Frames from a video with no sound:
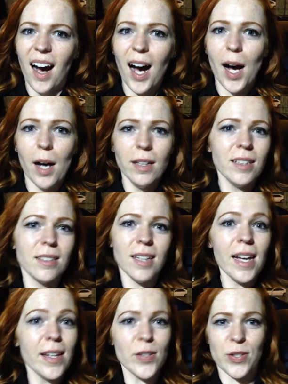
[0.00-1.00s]
Uh, and
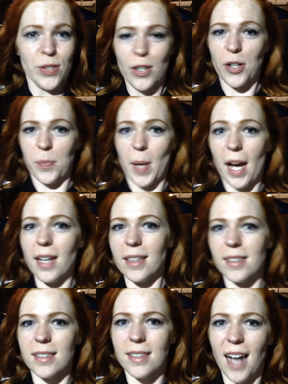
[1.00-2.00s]
today's Nerd
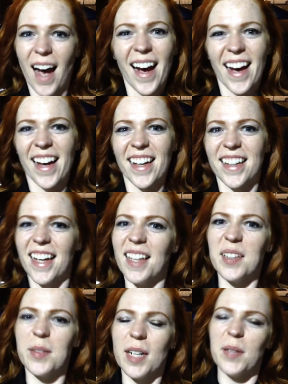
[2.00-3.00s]
Bite. Hi,
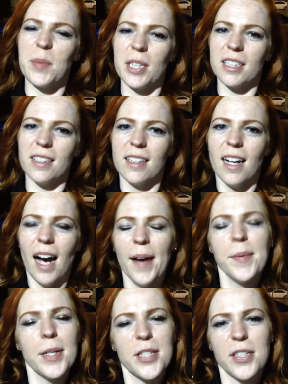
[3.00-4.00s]
Kelly Renee Miller.
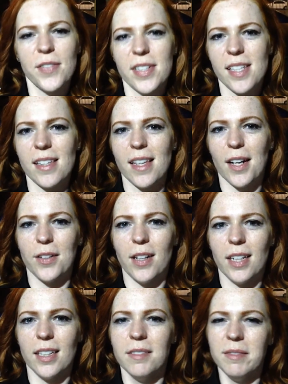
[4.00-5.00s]
I'm not sure if I said that
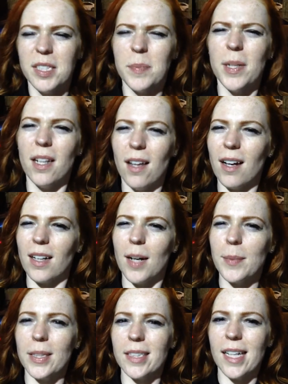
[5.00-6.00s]
already. It's been a long
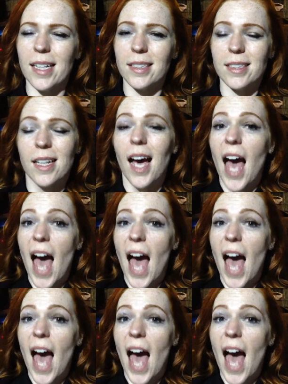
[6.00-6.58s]
couple of days.